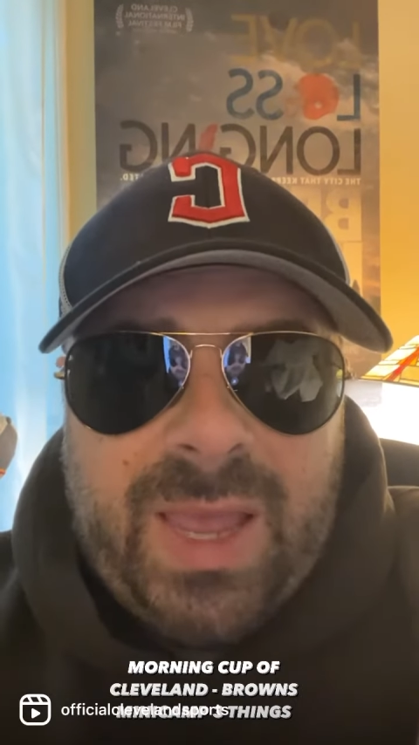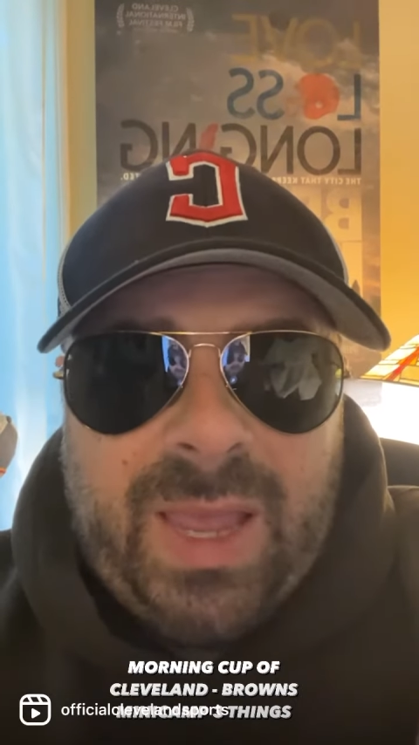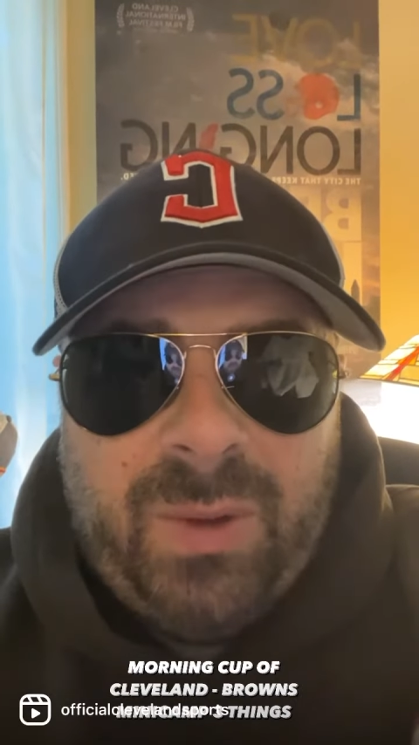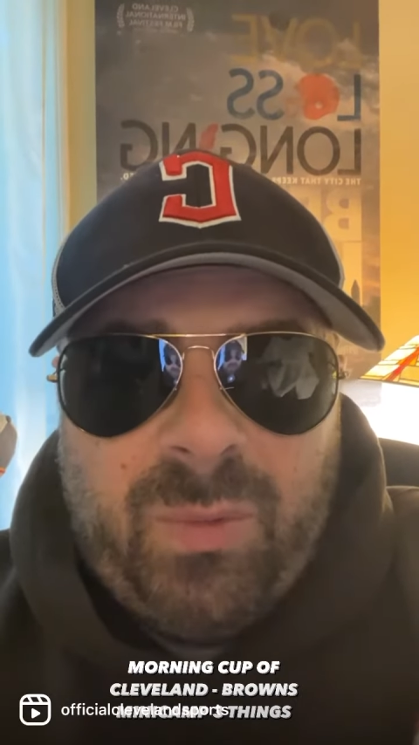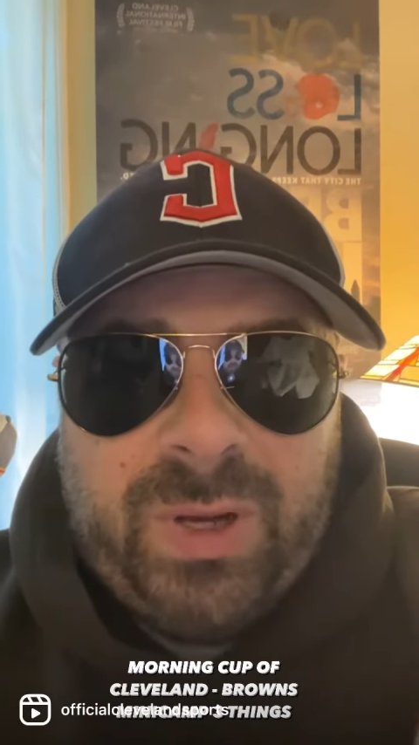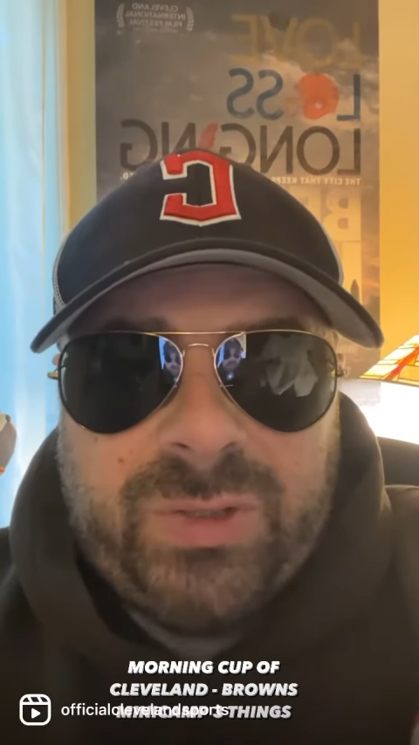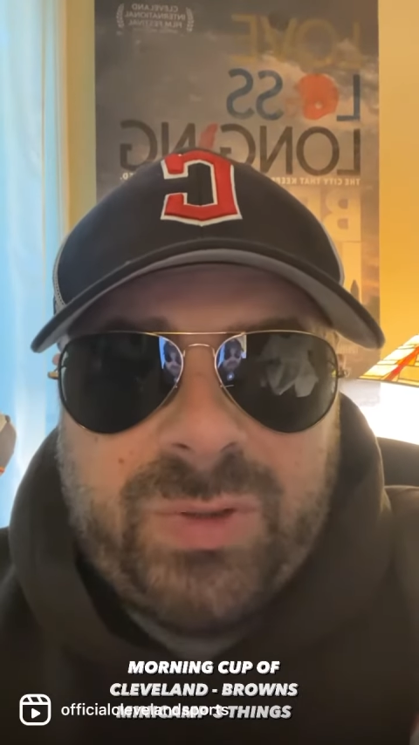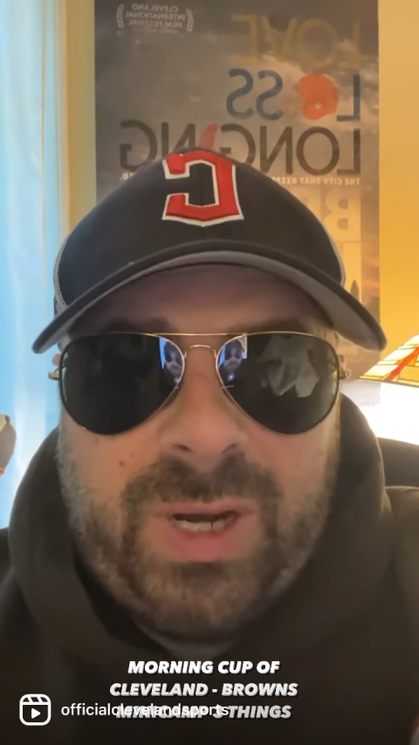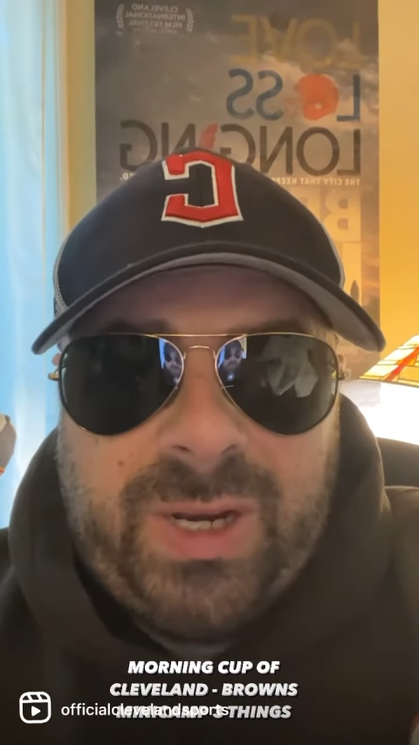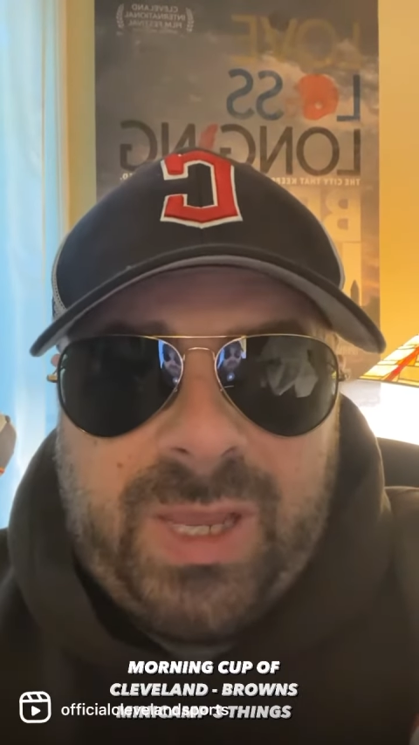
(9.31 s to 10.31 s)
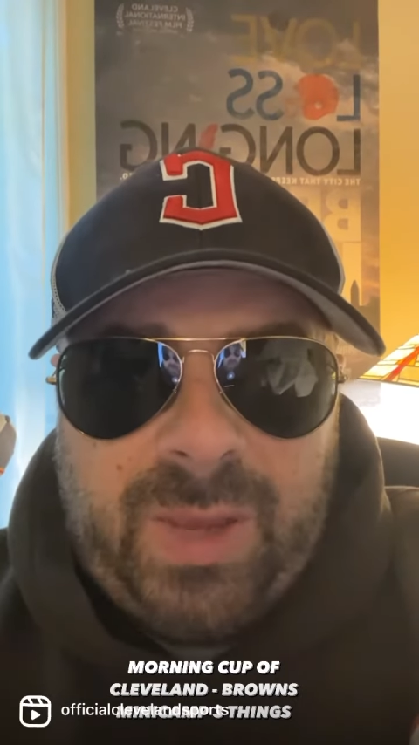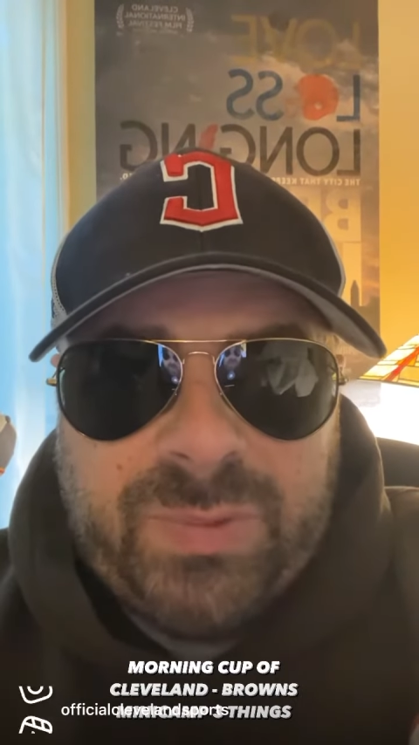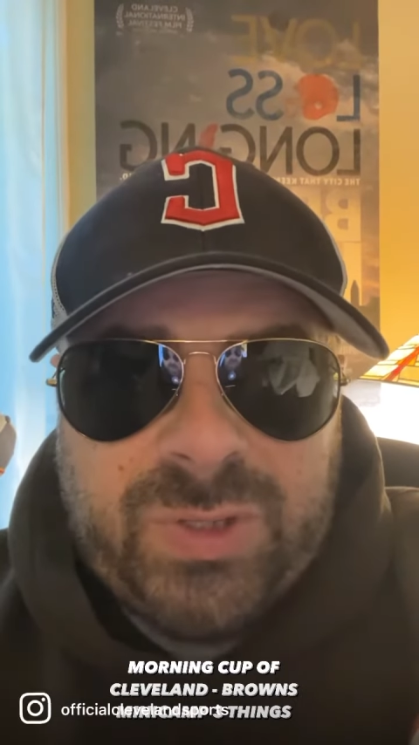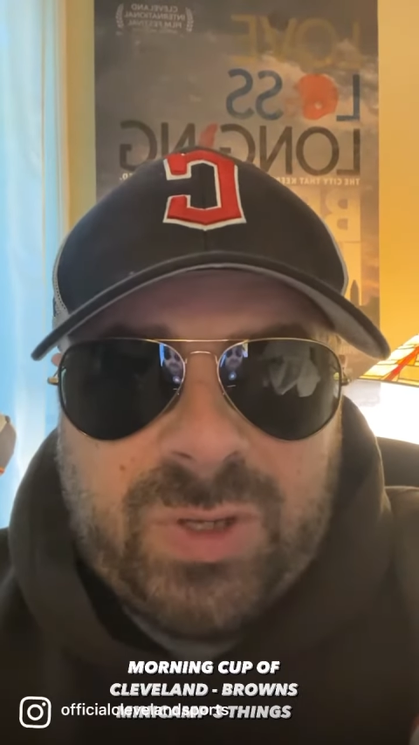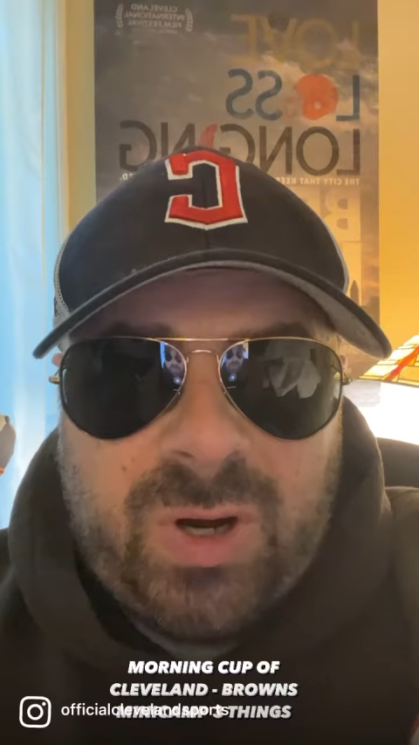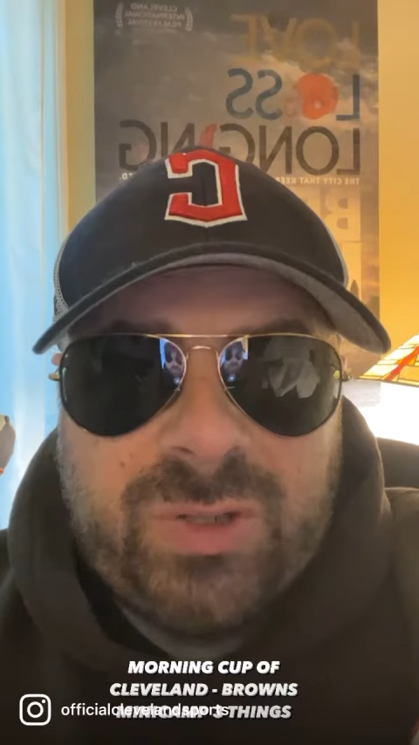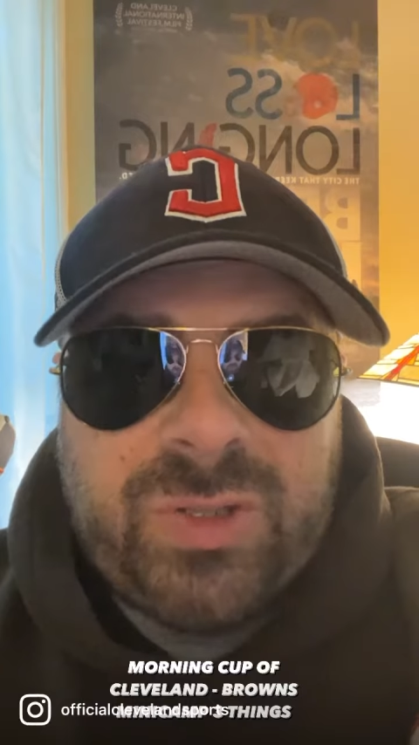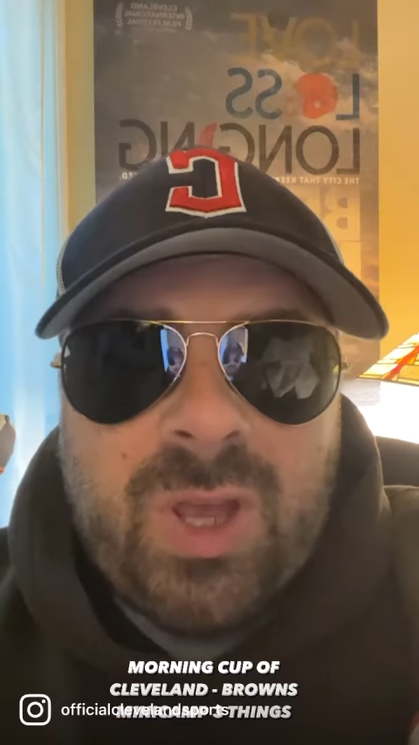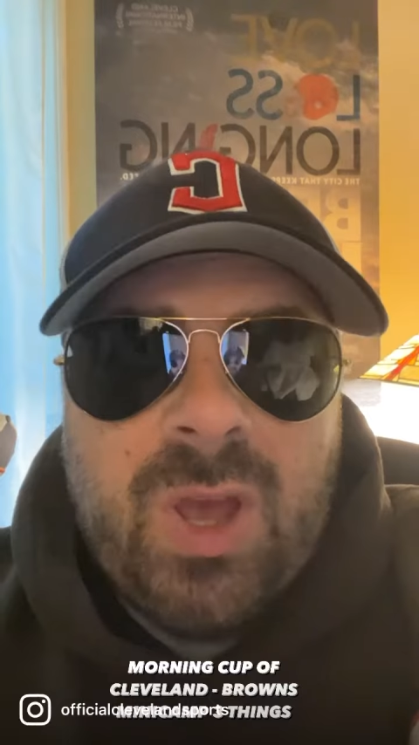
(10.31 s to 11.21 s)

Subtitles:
and when training camp starts.